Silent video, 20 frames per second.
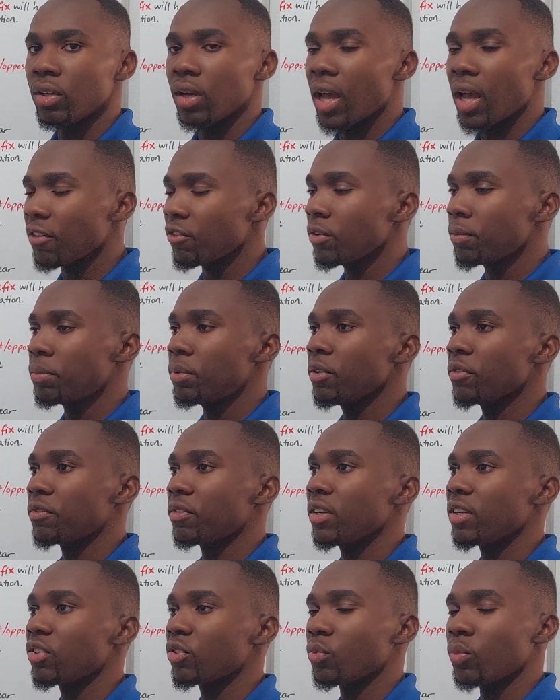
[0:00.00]
every
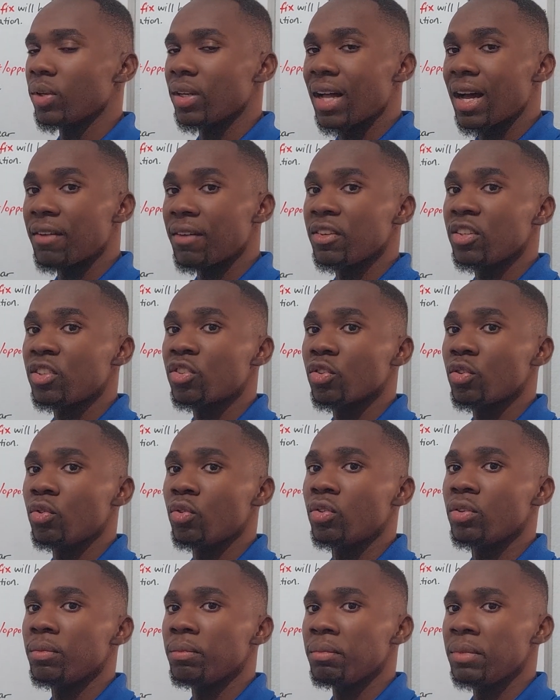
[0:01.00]
prefix will have its
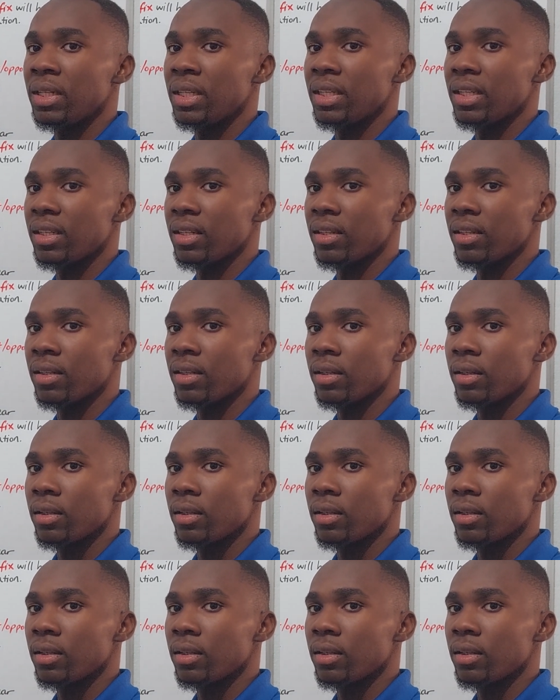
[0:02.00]
own meaning,